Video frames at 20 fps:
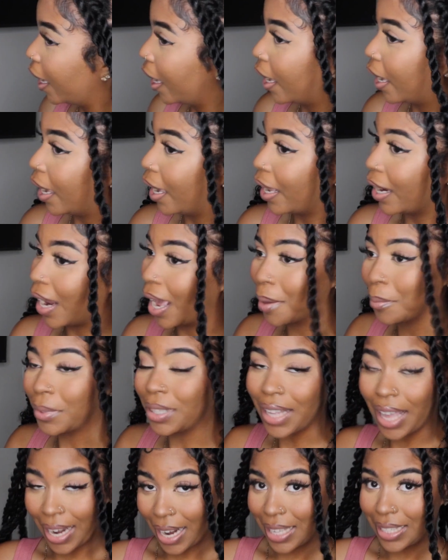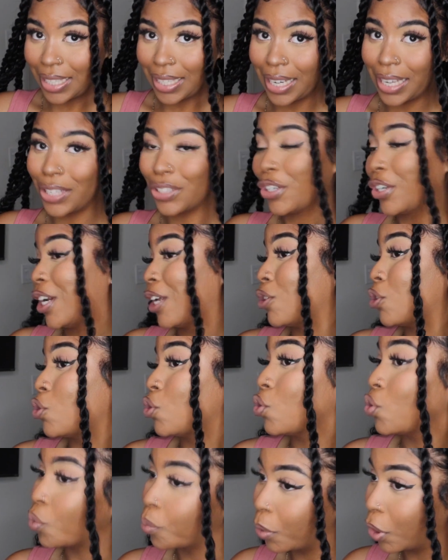and I'm glad I did it. It turned out
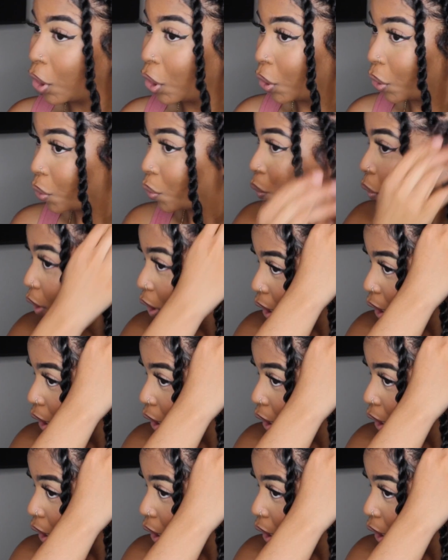super cute.